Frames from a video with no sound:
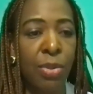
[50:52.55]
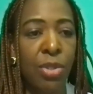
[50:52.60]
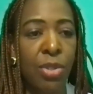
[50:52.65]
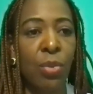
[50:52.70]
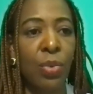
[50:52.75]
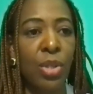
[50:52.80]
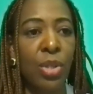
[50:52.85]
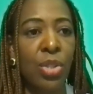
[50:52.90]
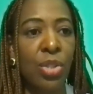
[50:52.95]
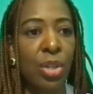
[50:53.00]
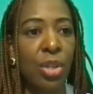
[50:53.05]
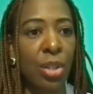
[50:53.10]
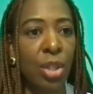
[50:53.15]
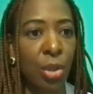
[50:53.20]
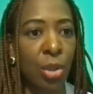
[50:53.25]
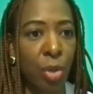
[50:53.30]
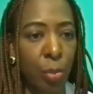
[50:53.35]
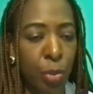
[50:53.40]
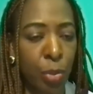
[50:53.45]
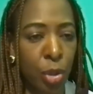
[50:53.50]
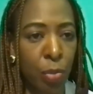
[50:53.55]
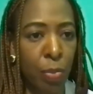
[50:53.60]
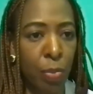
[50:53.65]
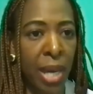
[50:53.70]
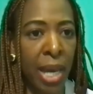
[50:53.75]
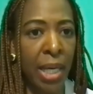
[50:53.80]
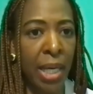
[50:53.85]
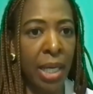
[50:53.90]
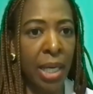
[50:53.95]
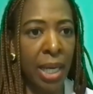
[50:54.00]
So we saw the crypto
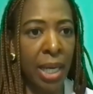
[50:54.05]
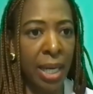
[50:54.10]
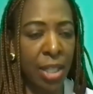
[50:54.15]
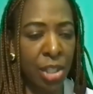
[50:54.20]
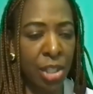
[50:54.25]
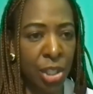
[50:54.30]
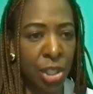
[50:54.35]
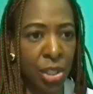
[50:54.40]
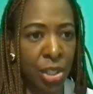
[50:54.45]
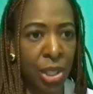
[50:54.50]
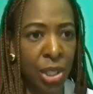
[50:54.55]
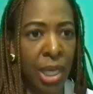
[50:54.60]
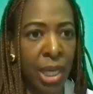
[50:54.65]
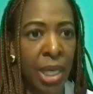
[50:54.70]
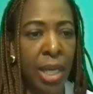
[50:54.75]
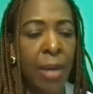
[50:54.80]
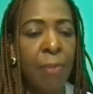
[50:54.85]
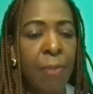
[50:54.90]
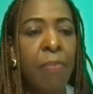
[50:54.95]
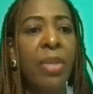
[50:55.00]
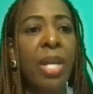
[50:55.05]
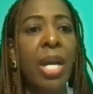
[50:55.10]
ban in Nigeria.